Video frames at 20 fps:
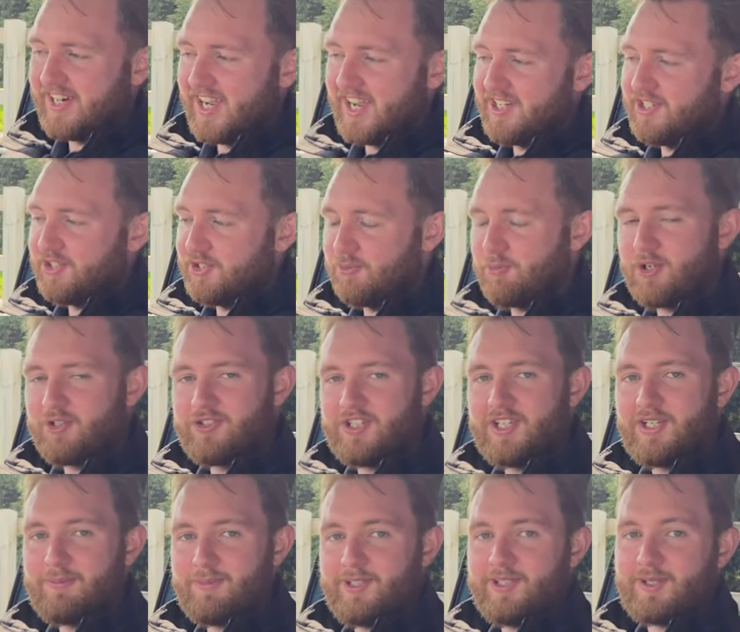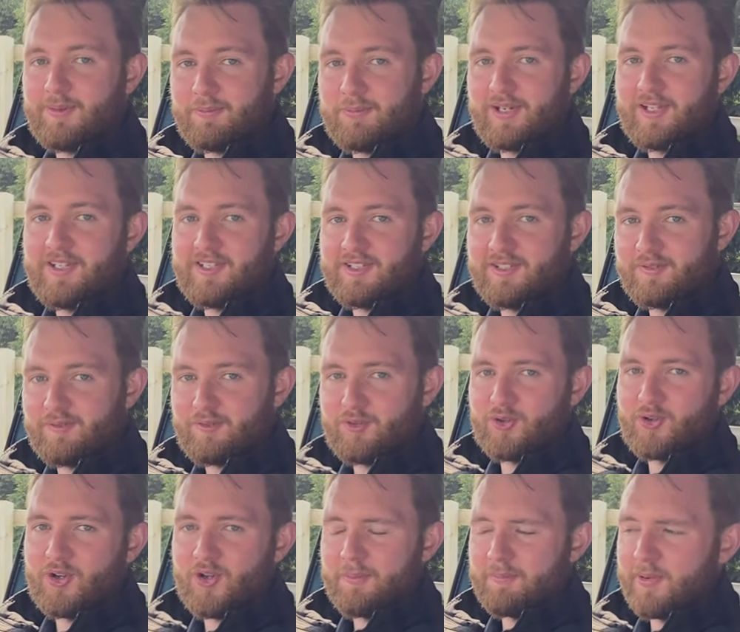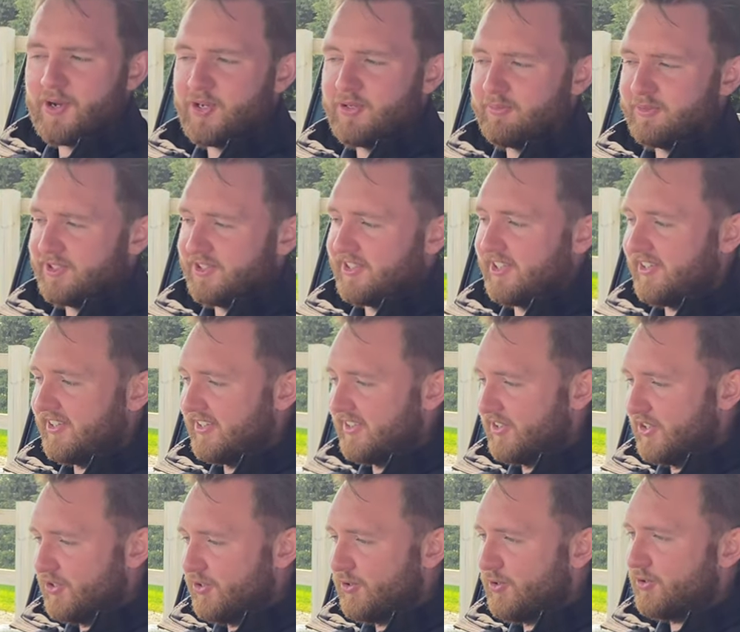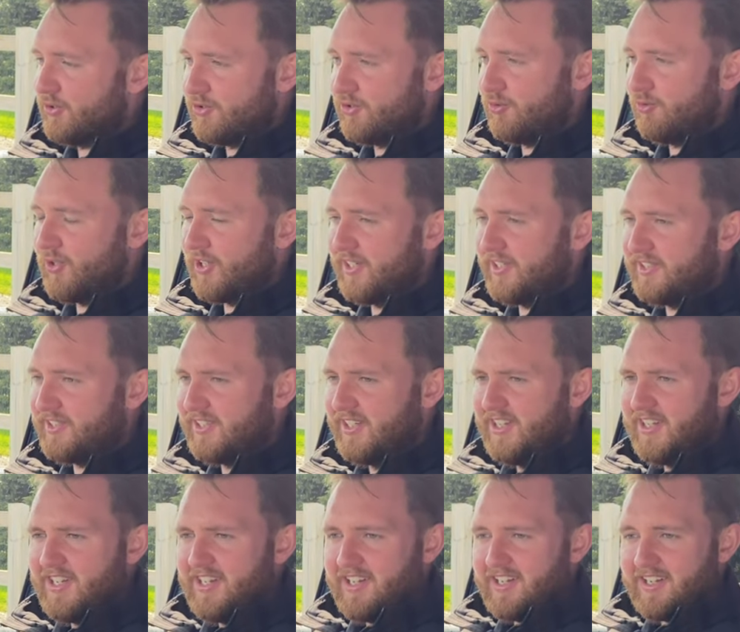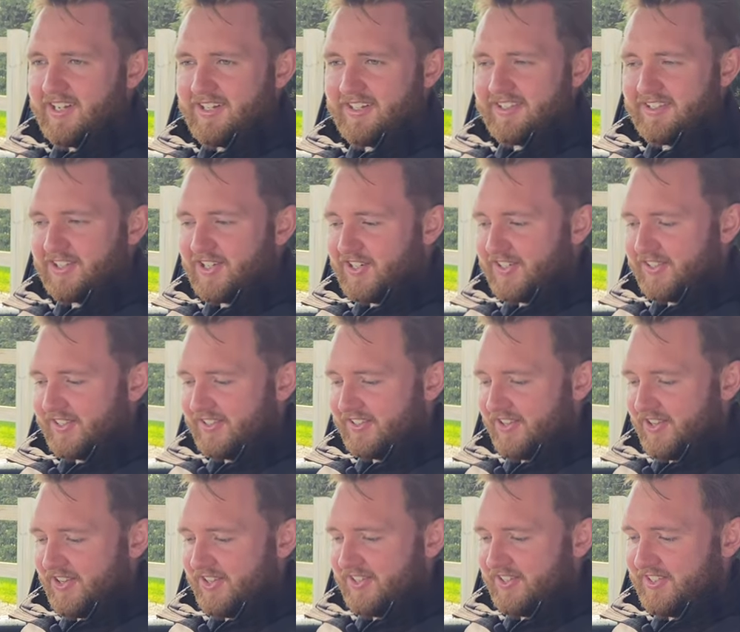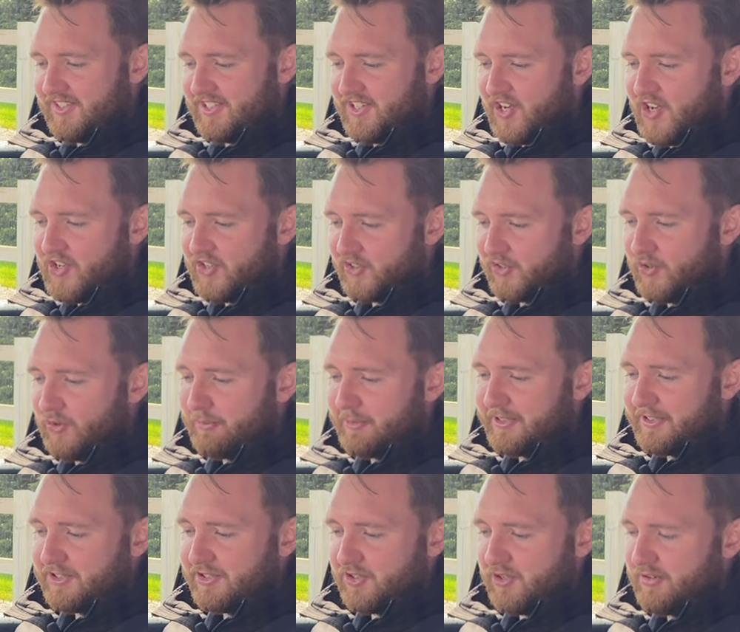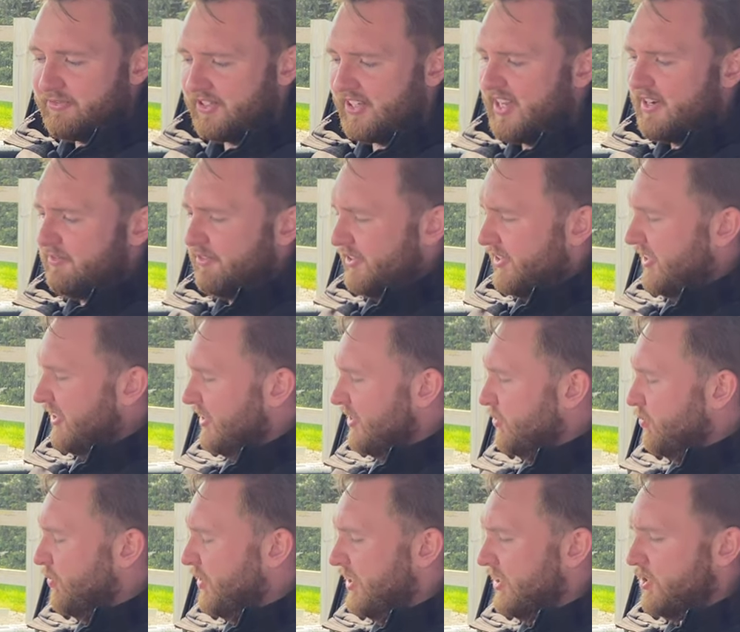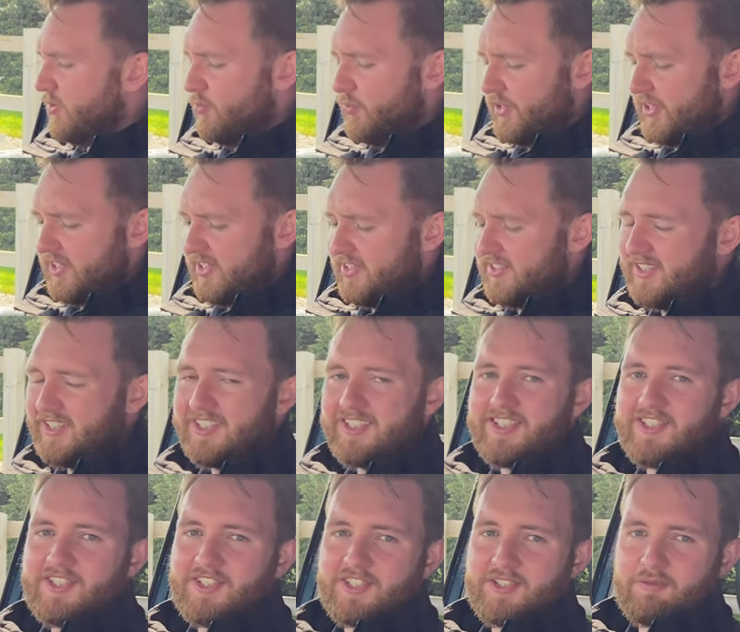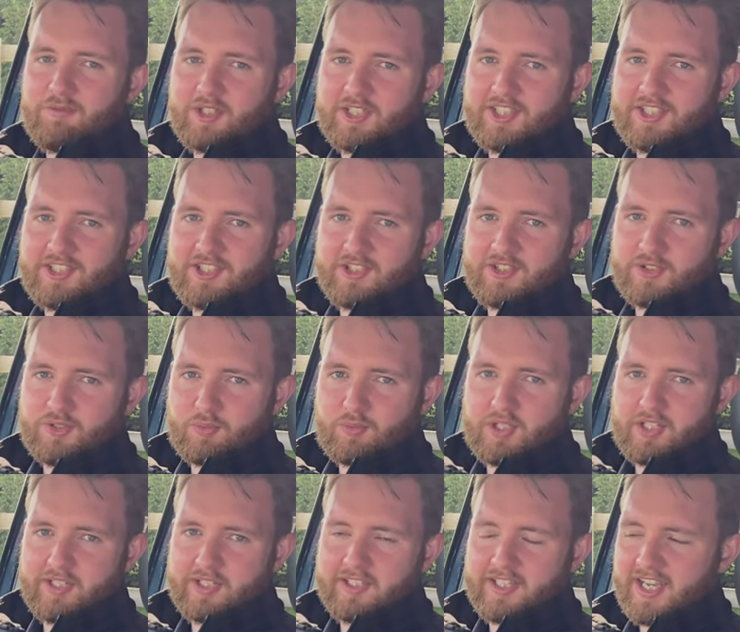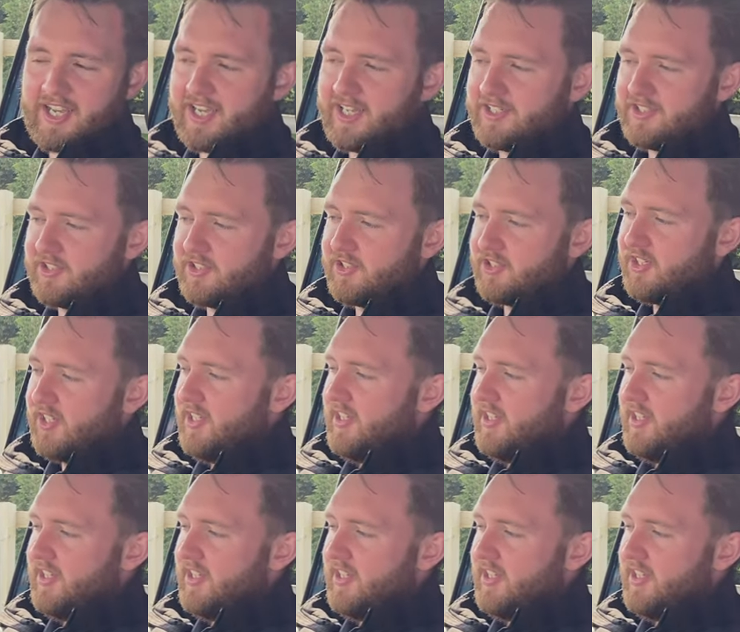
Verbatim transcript: and you won't hear me complaining for a moment. I think it looks great. I like the ergonomics of it. Everything is well within easy reach as well. And